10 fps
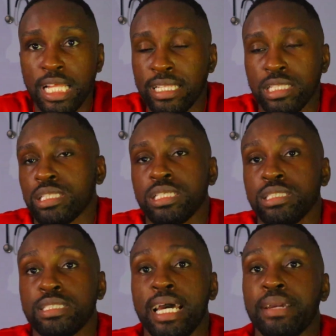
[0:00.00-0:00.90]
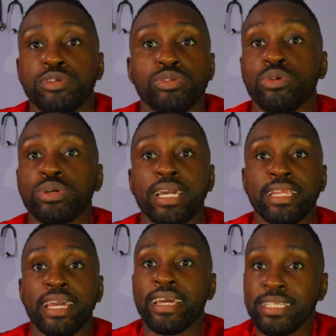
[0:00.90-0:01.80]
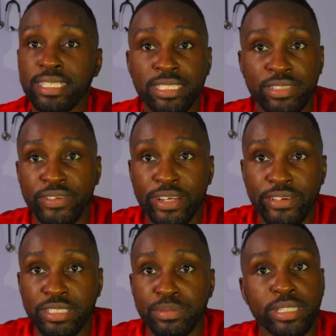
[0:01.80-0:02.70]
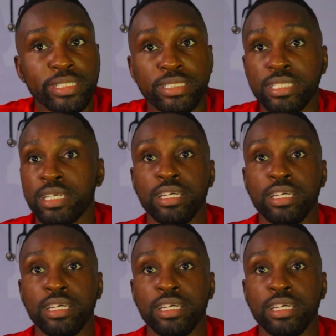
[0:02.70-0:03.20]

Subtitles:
Like this time you don't get any interference because